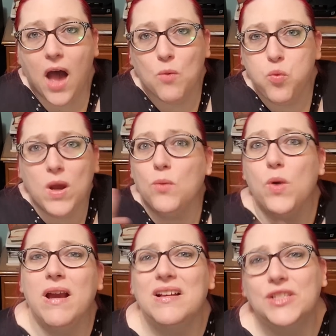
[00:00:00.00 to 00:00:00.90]

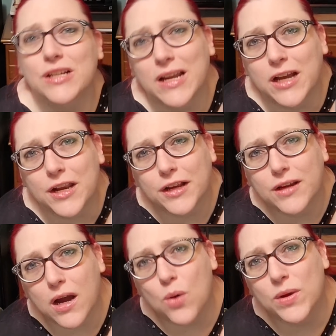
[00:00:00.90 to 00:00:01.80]
where else are you gonna
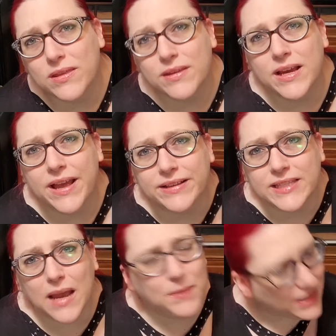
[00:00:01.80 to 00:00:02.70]
go with
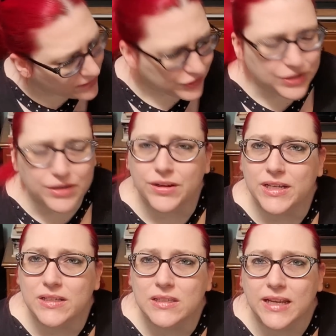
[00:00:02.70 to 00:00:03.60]
this? I mean,
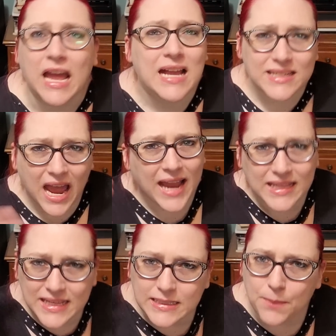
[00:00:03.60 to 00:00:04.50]
seriously,
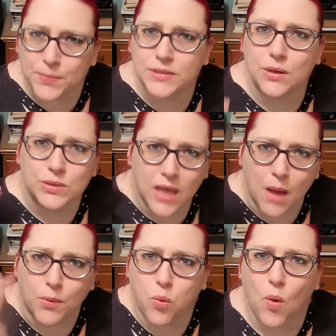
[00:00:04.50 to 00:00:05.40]
tighten these episodes
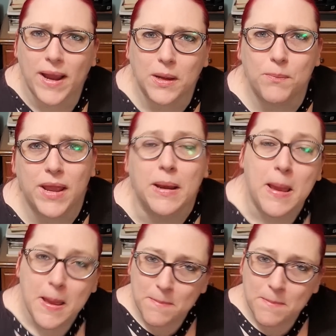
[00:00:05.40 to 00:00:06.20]
up quite a bit.